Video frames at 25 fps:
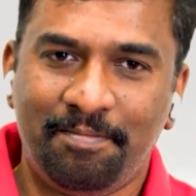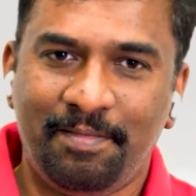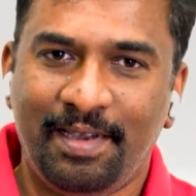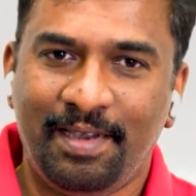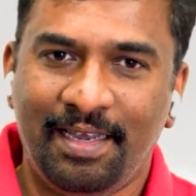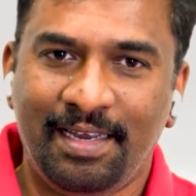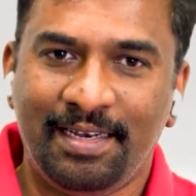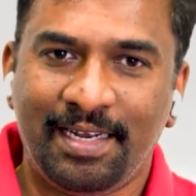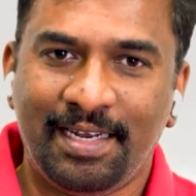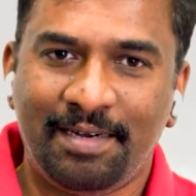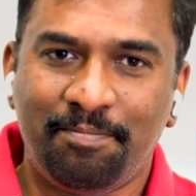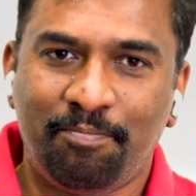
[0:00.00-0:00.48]

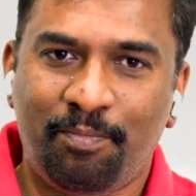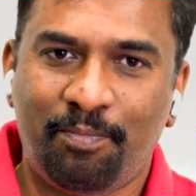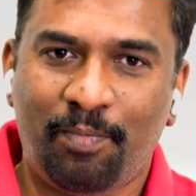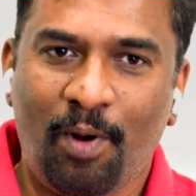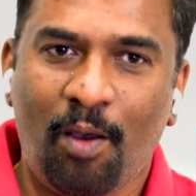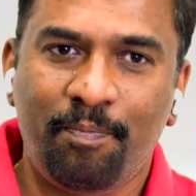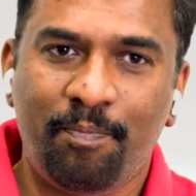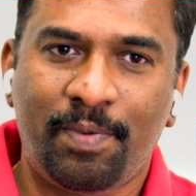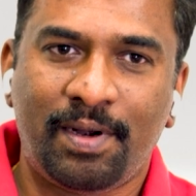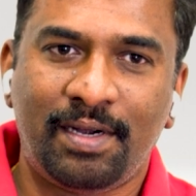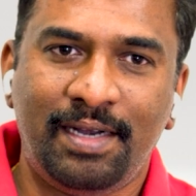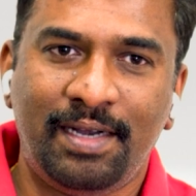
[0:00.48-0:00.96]
in the
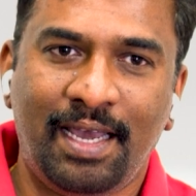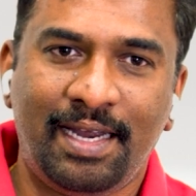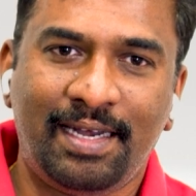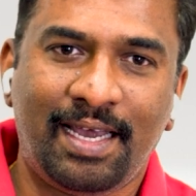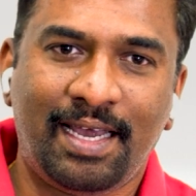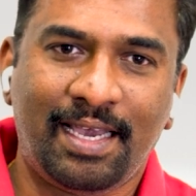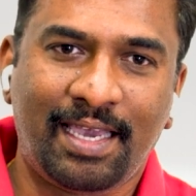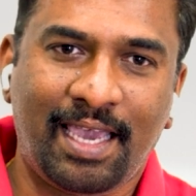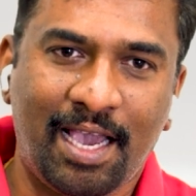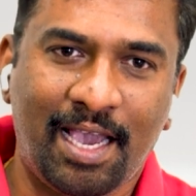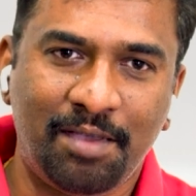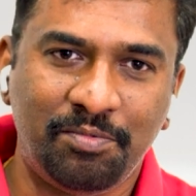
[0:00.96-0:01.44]
proper
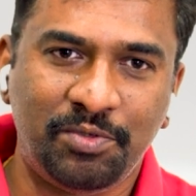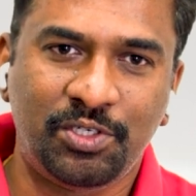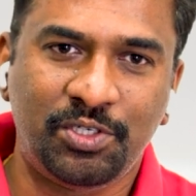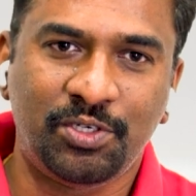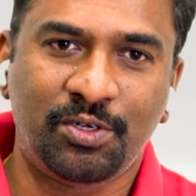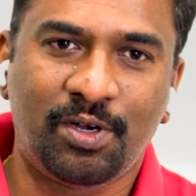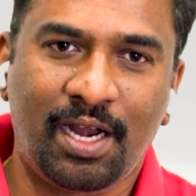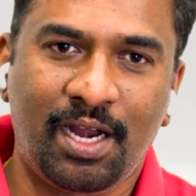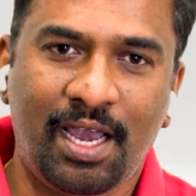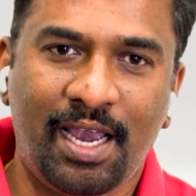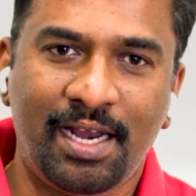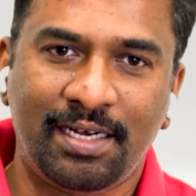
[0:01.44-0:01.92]
data
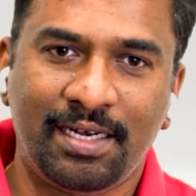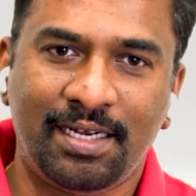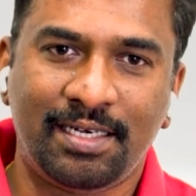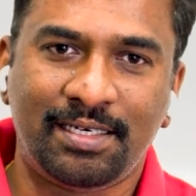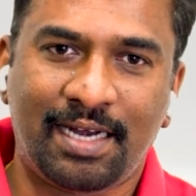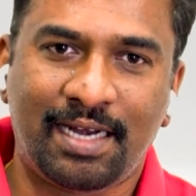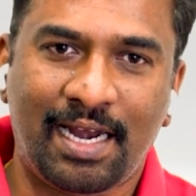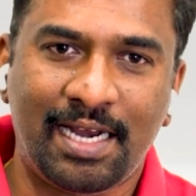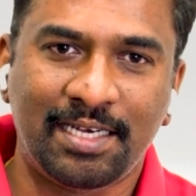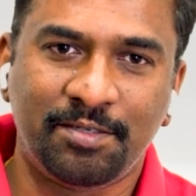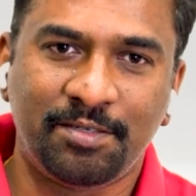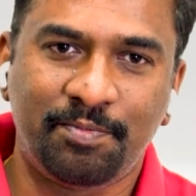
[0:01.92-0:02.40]
capture and the
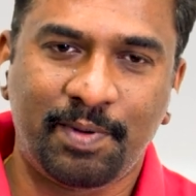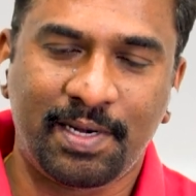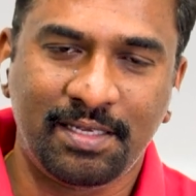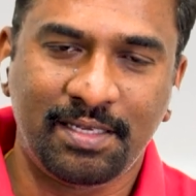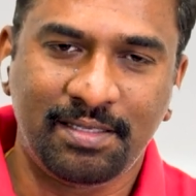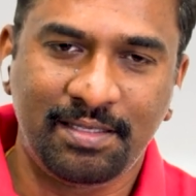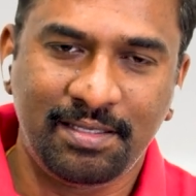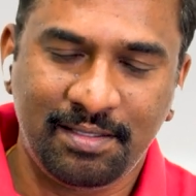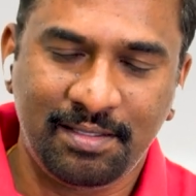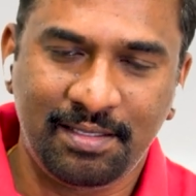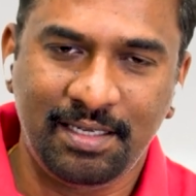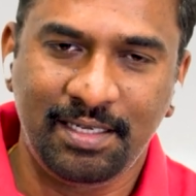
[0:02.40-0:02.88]

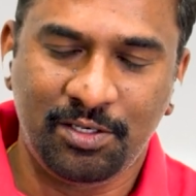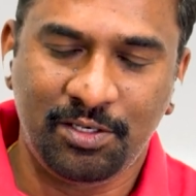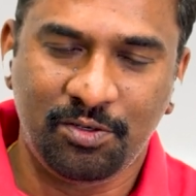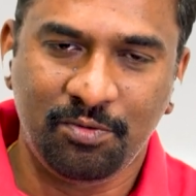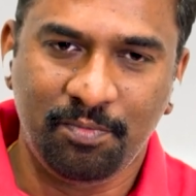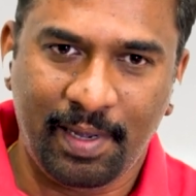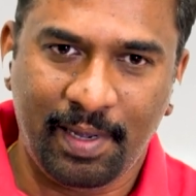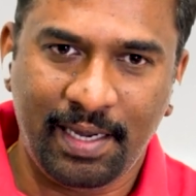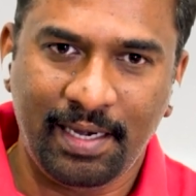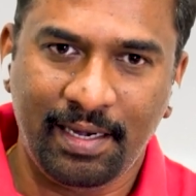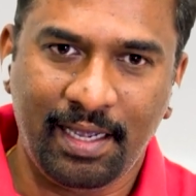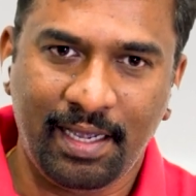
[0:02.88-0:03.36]
transparency to
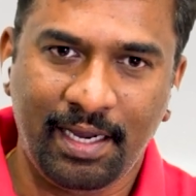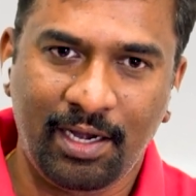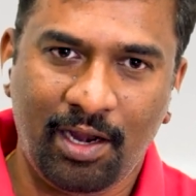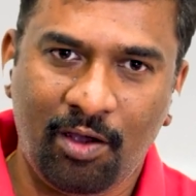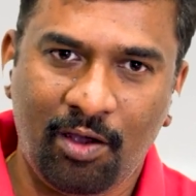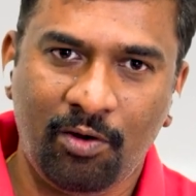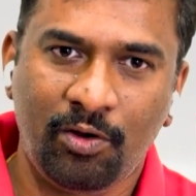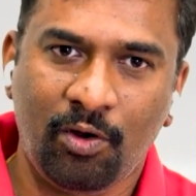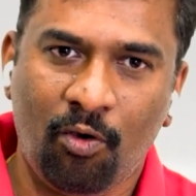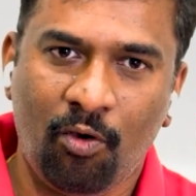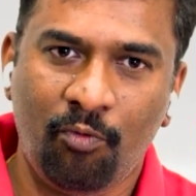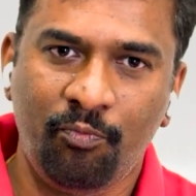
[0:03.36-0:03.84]
maintain.
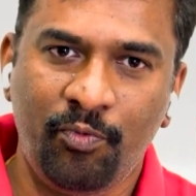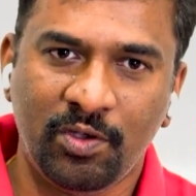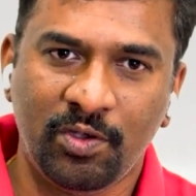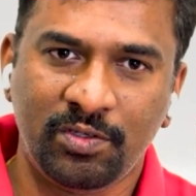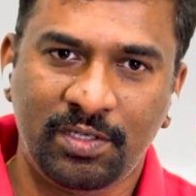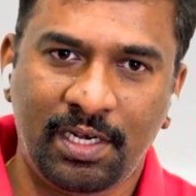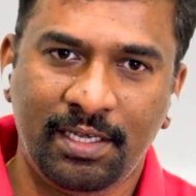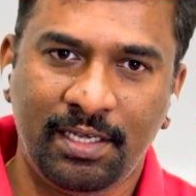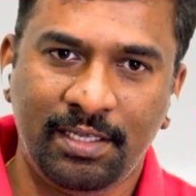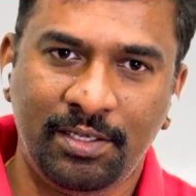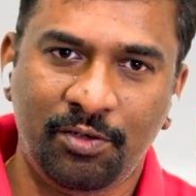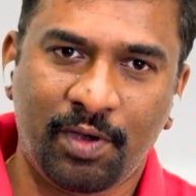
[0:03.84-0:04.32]
And
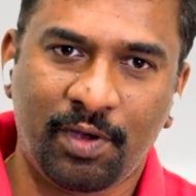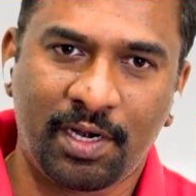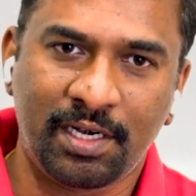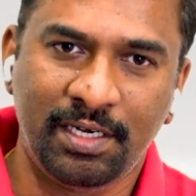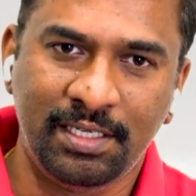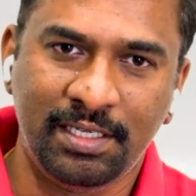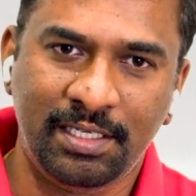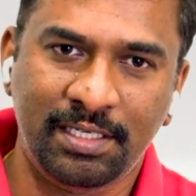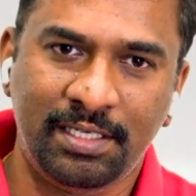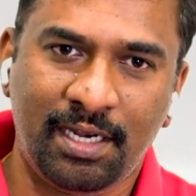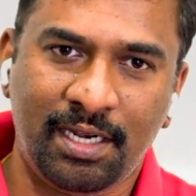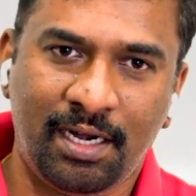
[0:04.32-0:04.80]
obviously, your
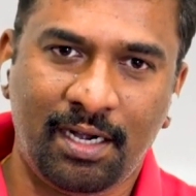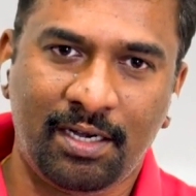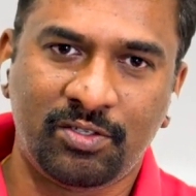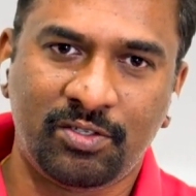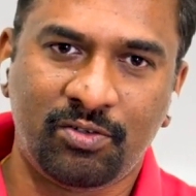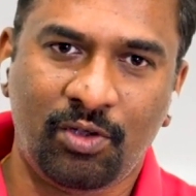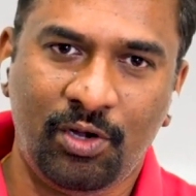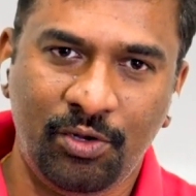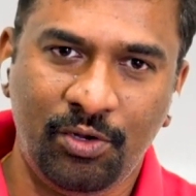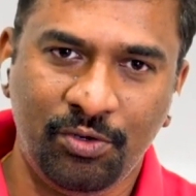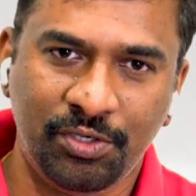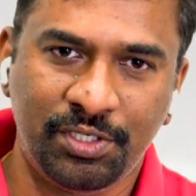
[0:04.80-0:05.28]
digital
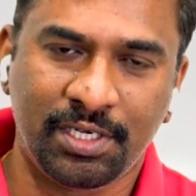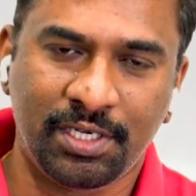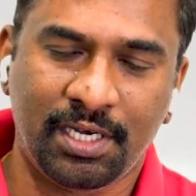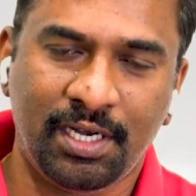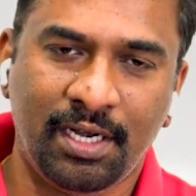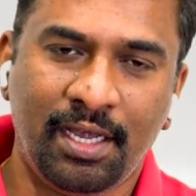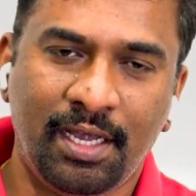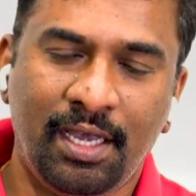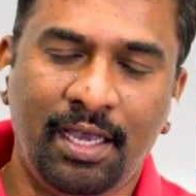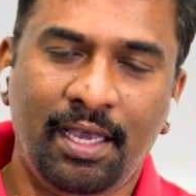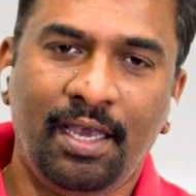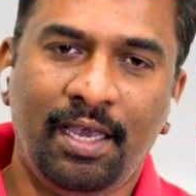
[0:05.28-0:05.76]

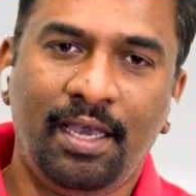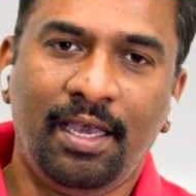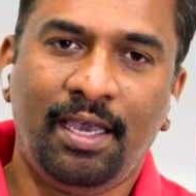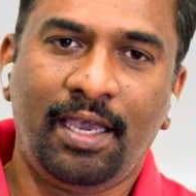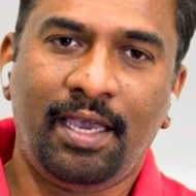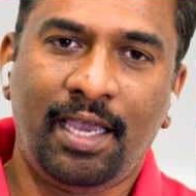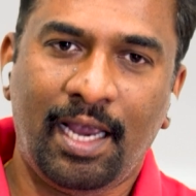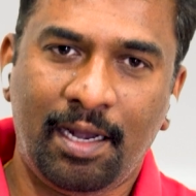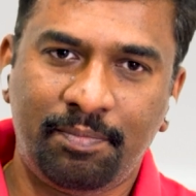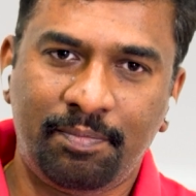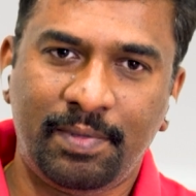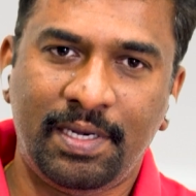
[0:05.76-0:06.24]
solution
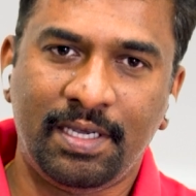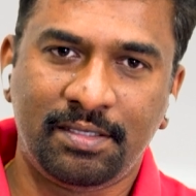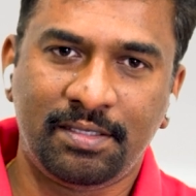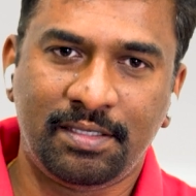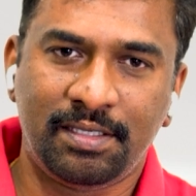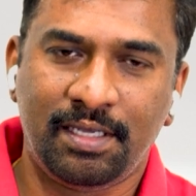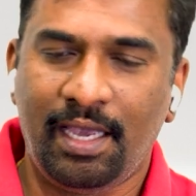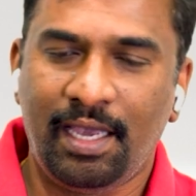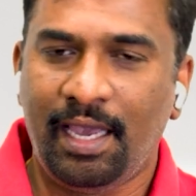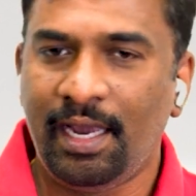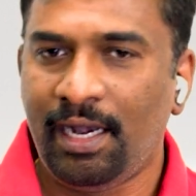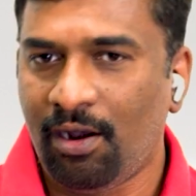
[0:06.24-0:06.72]
helped us
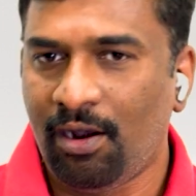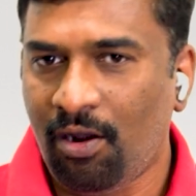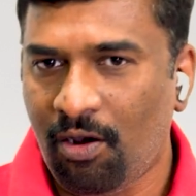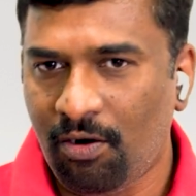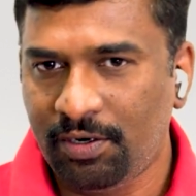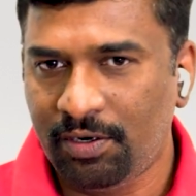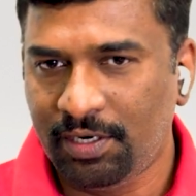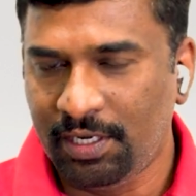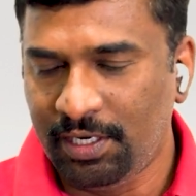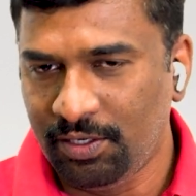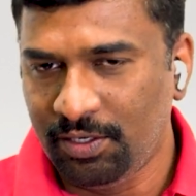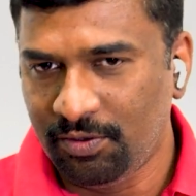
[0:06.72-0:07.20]
a
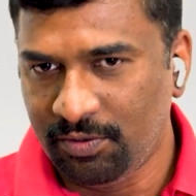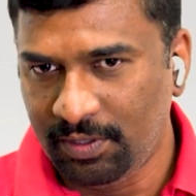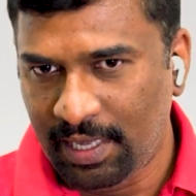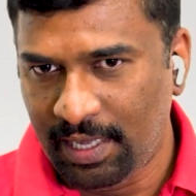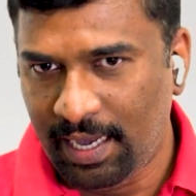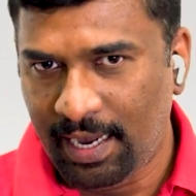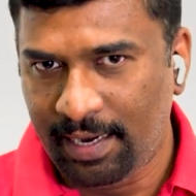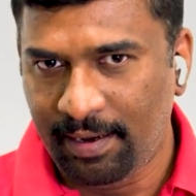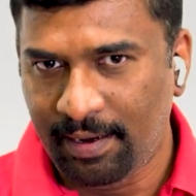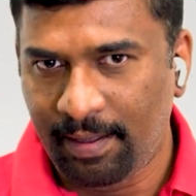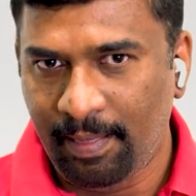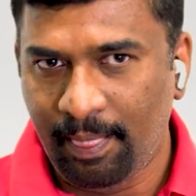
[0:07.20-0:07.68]
lot into
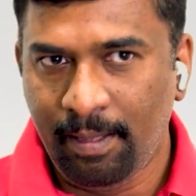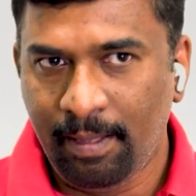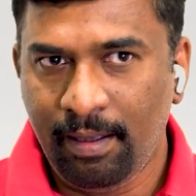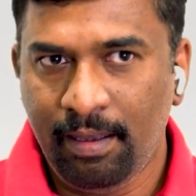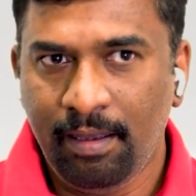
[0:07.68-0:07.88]
that.